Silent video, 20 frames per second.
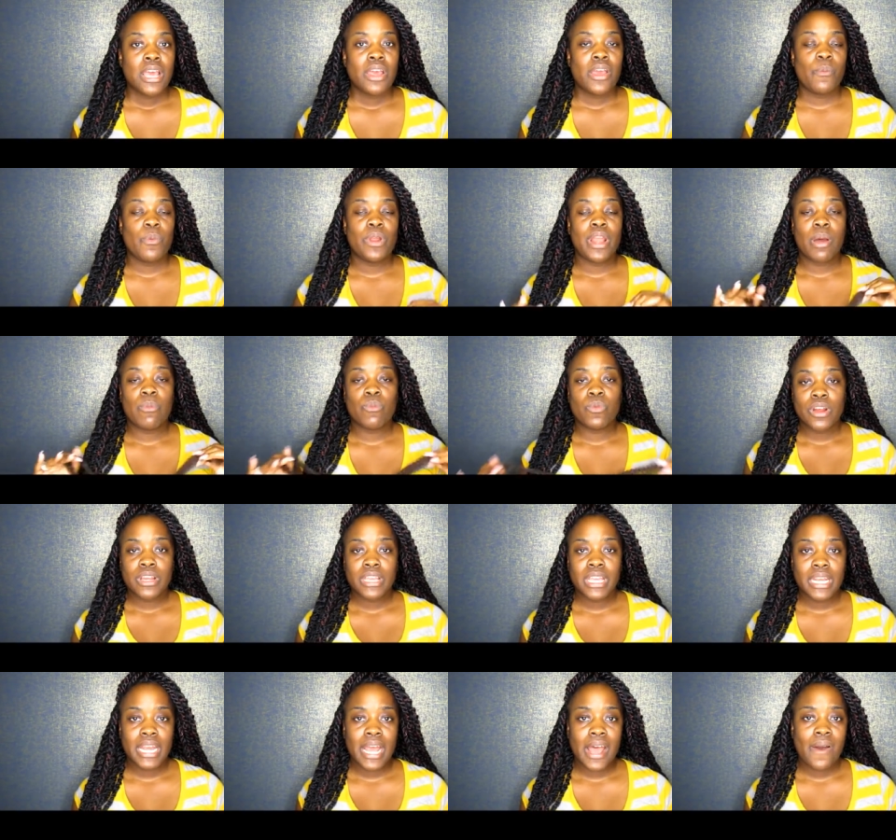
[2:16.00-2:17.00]
When I'm
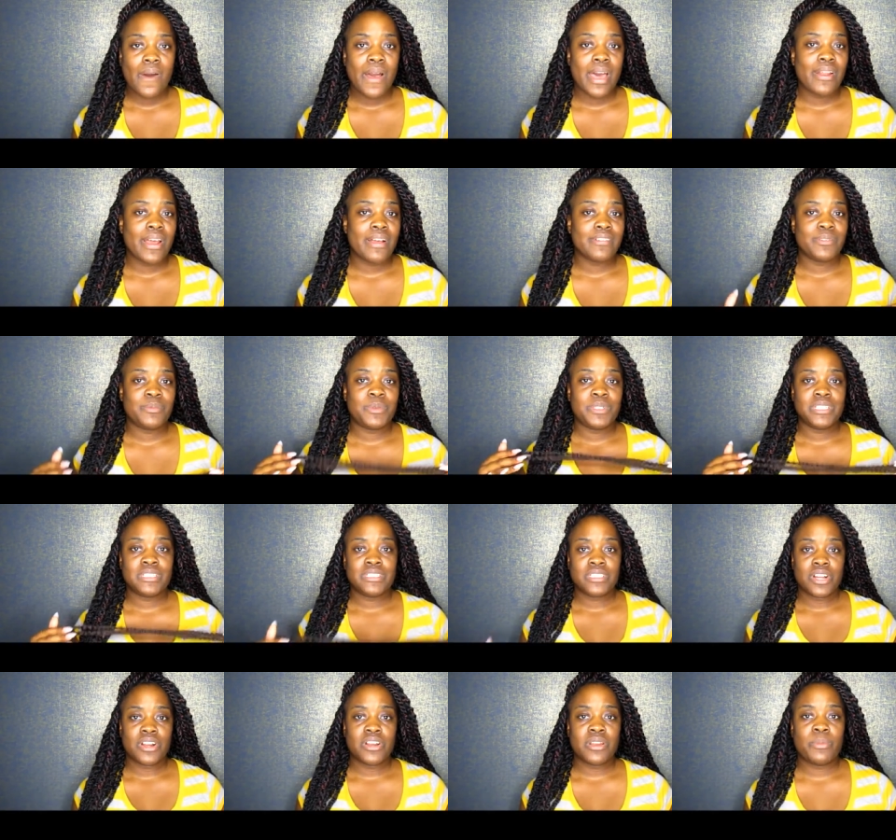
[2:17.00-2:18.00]
working out, I don't have to be
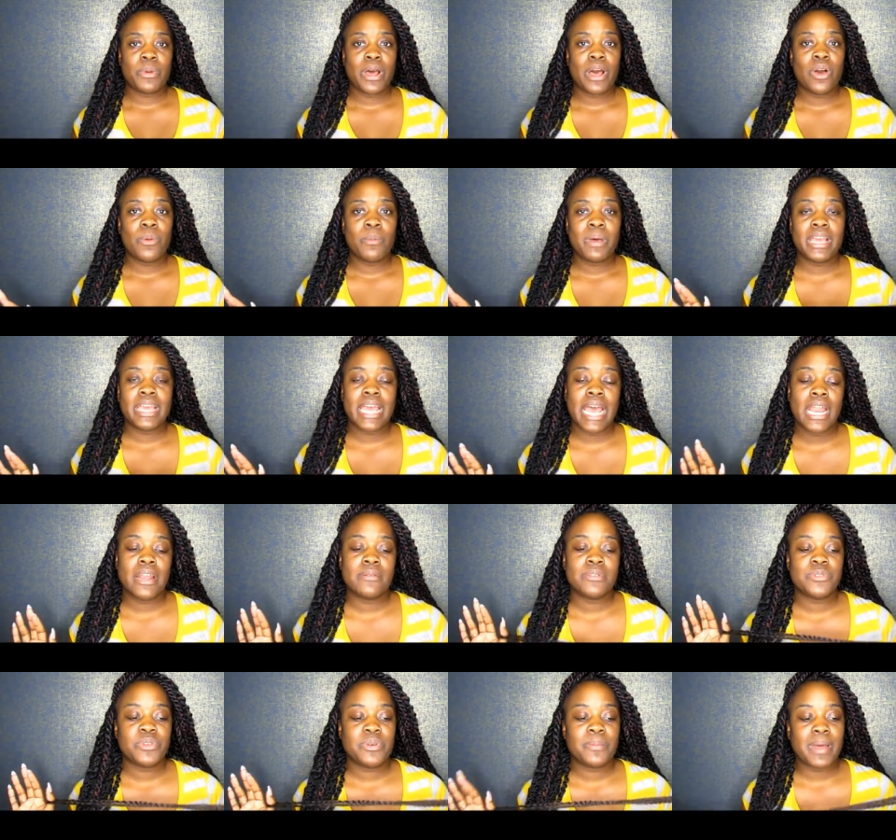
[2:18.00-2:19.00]
concerned about, oh my God, I'm
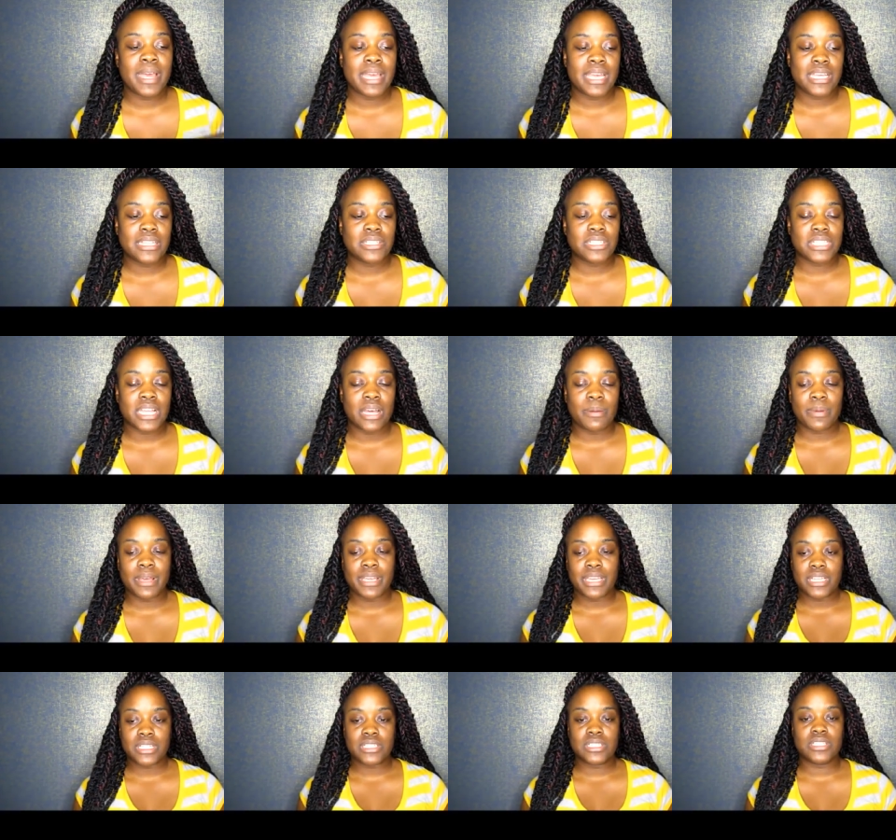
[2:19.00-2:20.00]
sweating my edges out. My
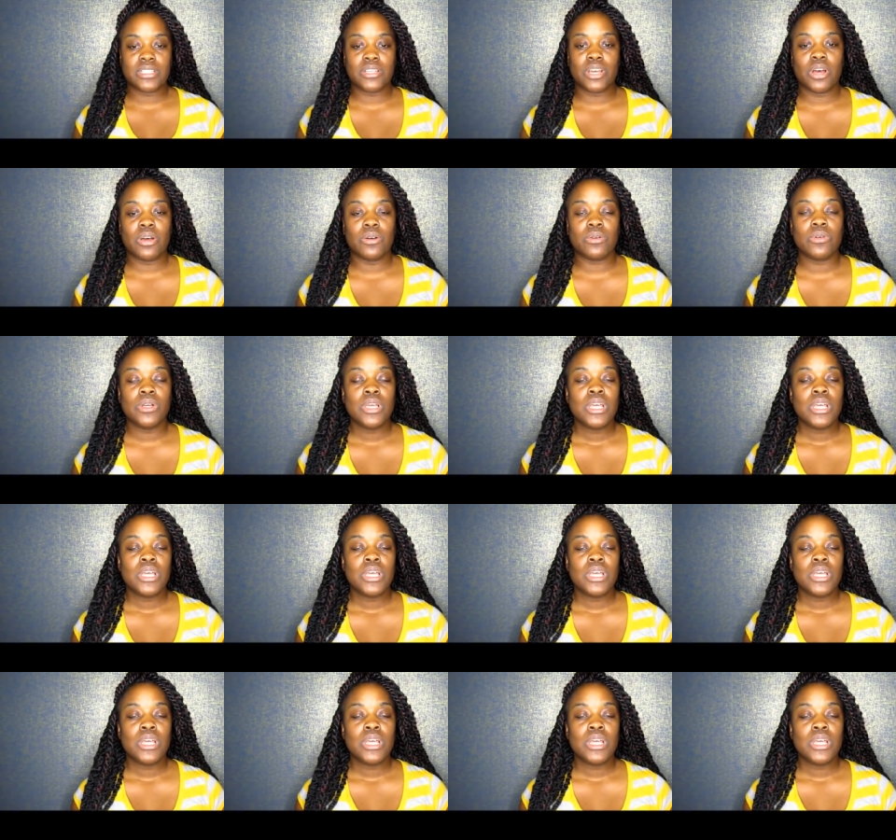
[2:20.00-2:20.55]
edges are gone.